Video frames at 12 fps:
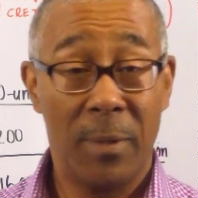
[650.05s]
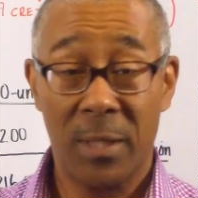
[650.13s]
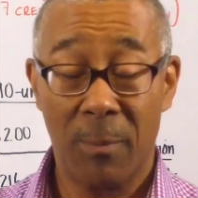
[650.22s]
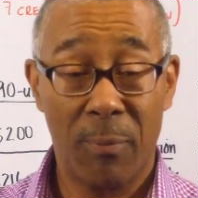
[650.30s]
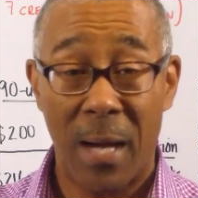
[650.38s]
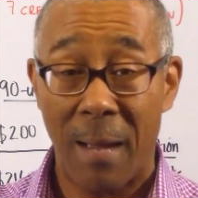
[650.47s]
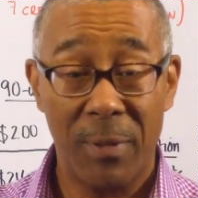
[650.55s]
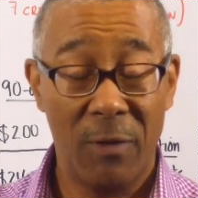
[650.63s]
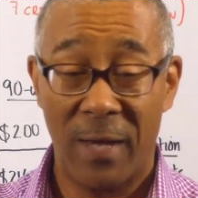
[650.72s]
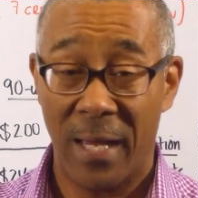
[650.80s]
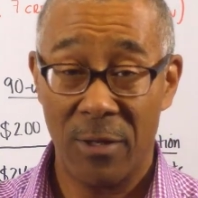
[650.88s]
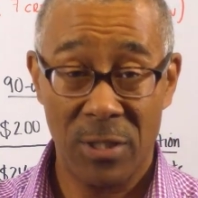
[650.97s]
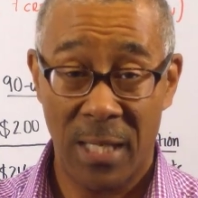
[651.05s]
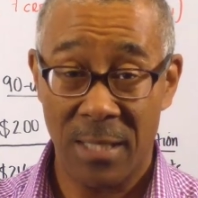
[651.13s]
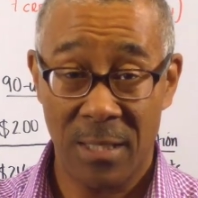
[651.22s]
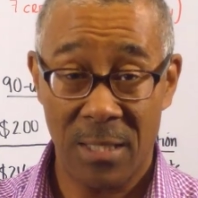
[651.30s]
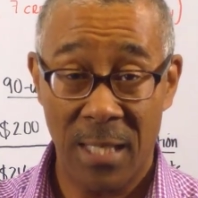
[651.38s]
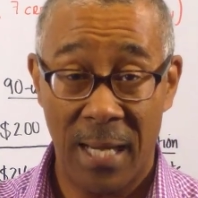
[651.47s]
but the property value
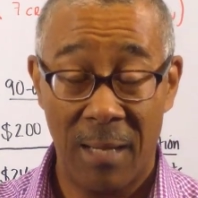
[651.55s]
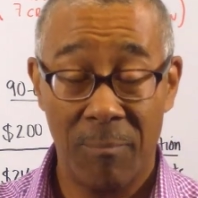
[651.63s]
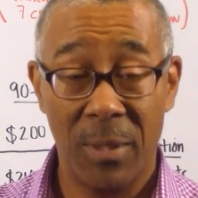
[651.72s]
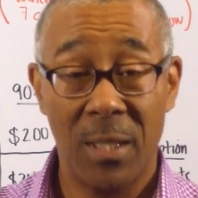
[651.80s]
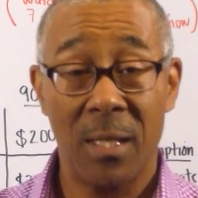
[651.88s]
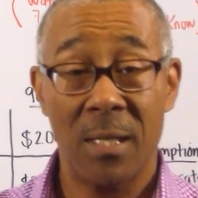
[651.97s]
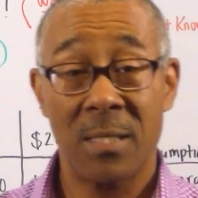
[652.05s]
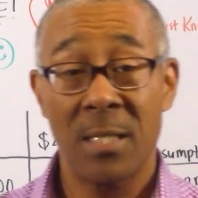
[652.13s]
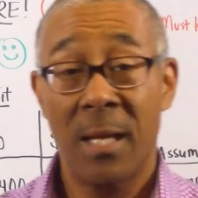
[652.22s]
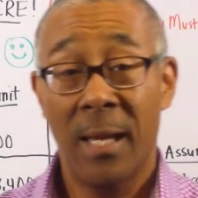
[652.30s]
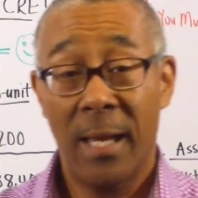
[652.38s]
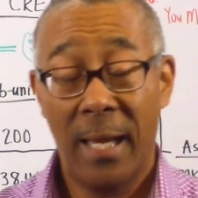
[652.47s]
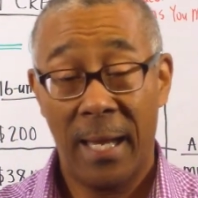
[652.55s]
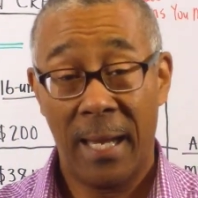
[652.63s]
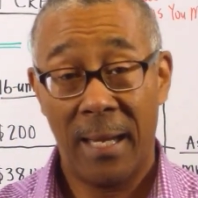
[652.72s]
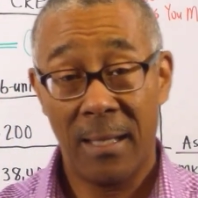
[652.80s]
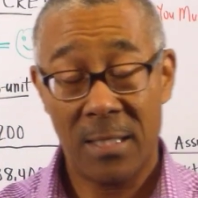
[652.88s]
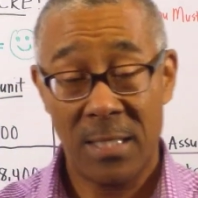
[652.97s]
stays the same because
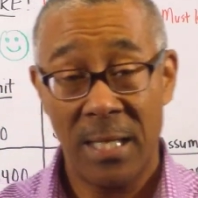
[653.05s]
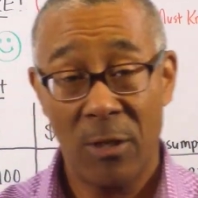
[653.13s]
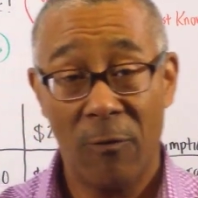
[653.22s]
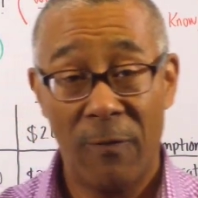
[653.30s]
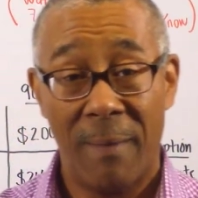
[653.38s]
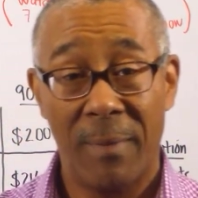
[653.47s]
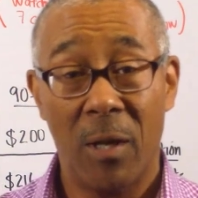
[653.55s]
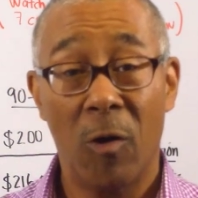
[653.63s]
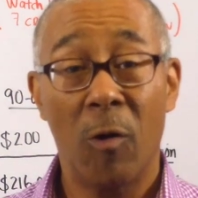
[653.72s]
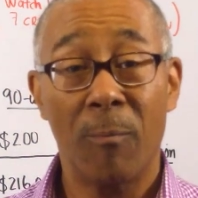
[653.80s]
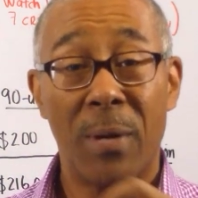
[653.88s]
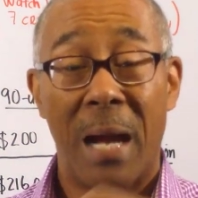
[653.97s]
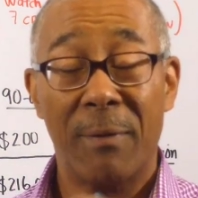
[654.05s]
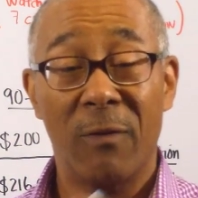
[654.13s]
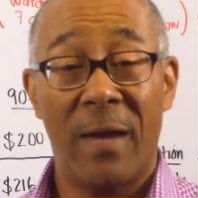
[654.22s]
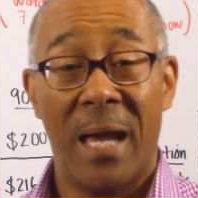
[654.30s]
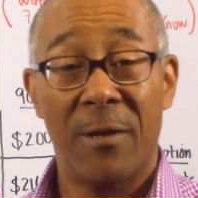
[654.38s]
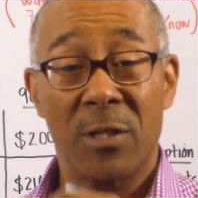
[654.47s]
a single family home
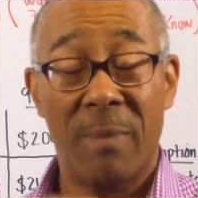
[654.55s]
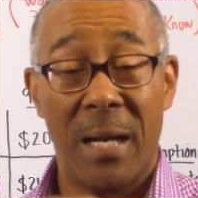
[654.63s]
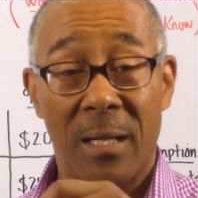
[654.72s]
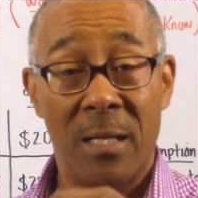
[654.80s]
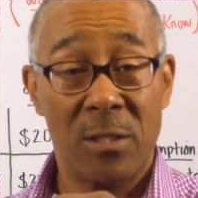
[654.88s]
property value is, by,